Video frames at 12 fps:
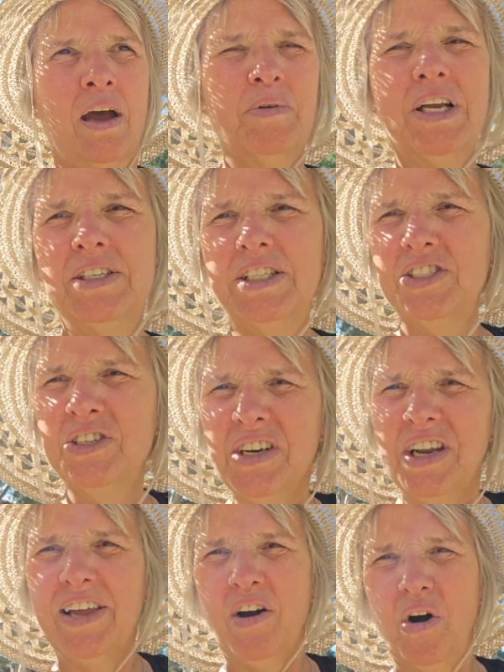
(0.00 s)
because it's
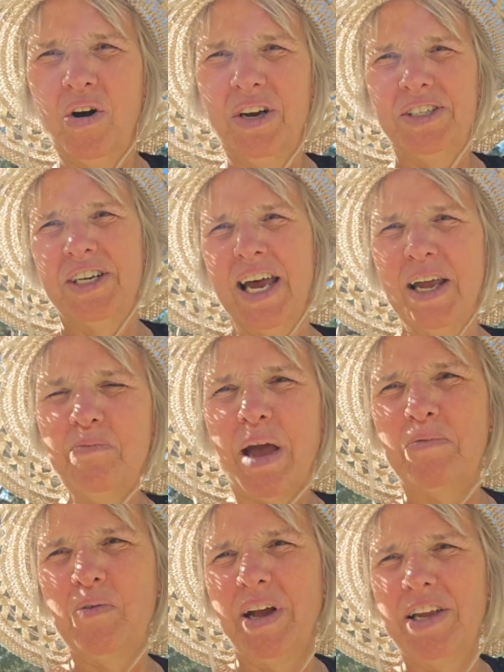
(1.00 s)
not like a holiday
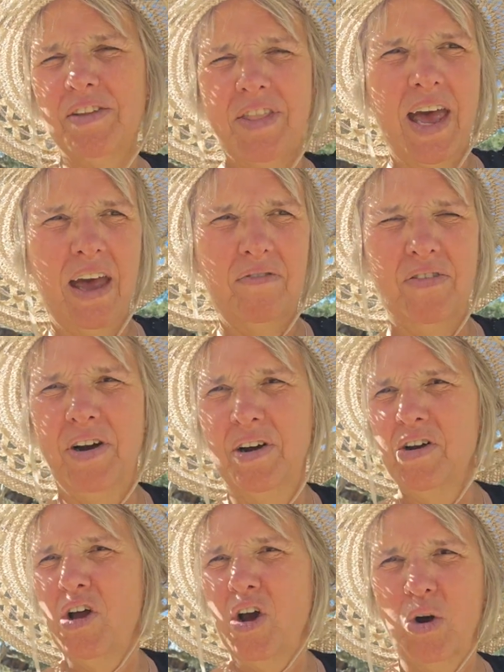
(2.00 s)
maybe where you're there for
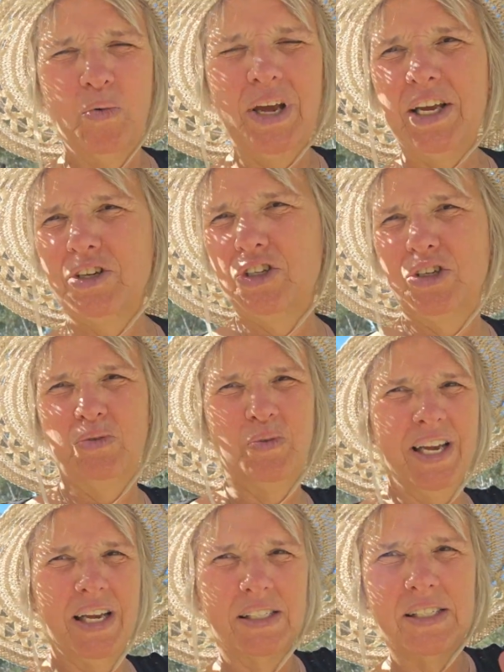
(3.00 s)
a week two
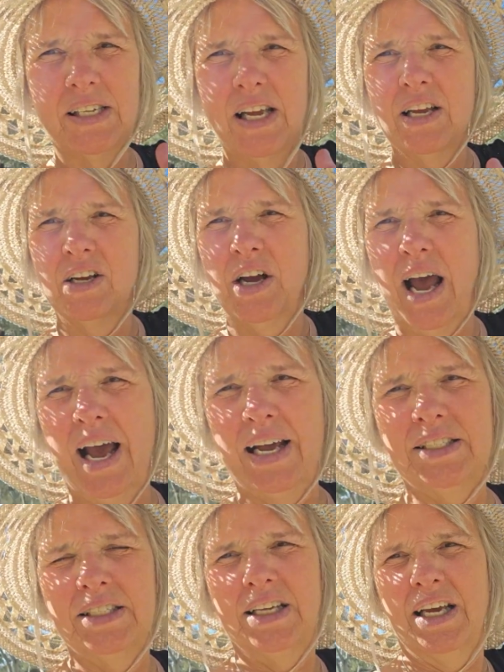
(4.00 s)
weeks
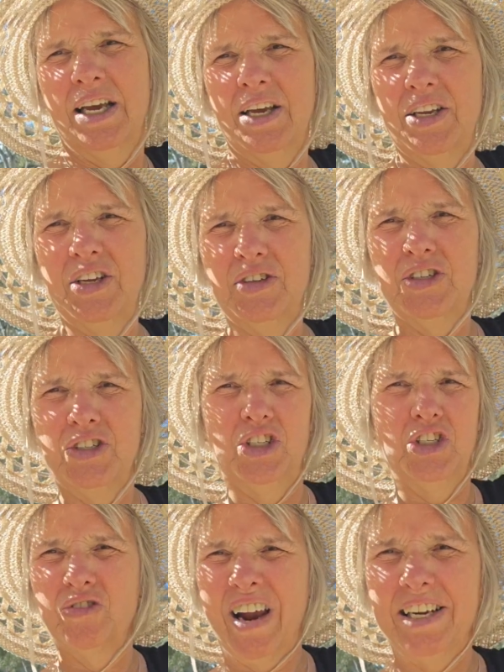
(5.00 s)
and you just
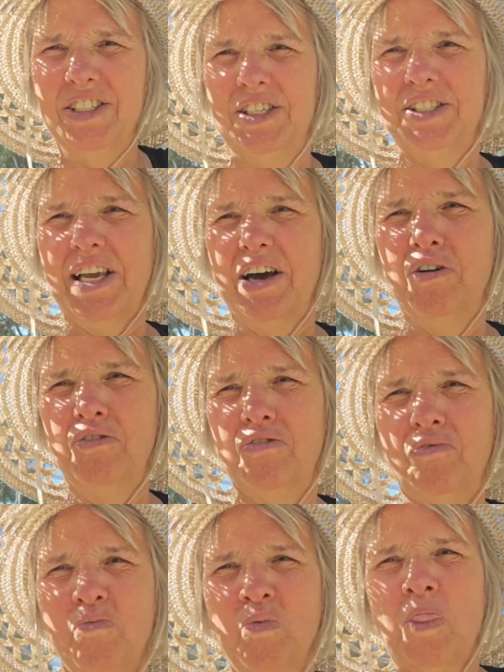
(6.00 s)
distract yourself